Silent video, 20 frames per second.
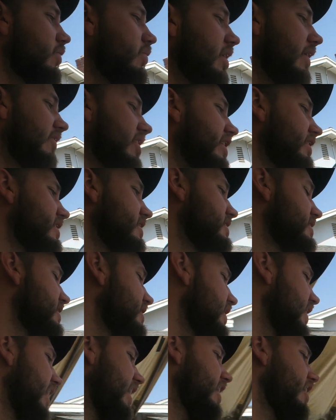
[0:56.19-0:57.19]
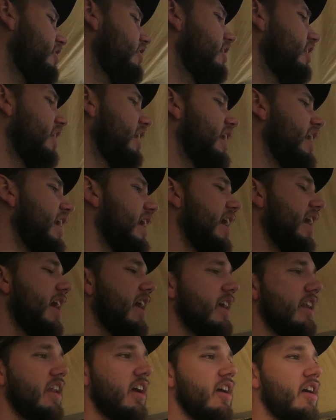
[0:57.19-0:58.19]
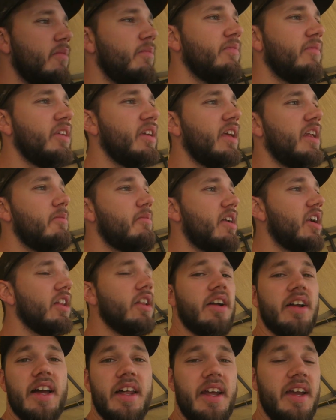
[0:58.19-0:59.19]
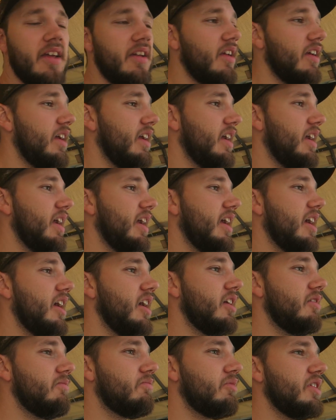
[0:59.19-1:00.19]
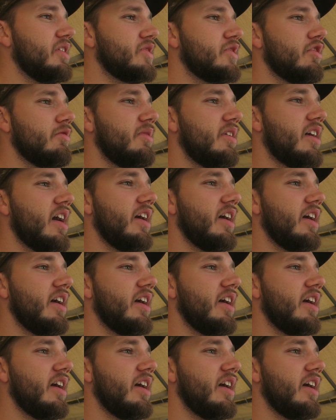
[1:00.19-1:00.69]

So we're gonna cut the seal out and um, get a better look at it and pretty soon we'll be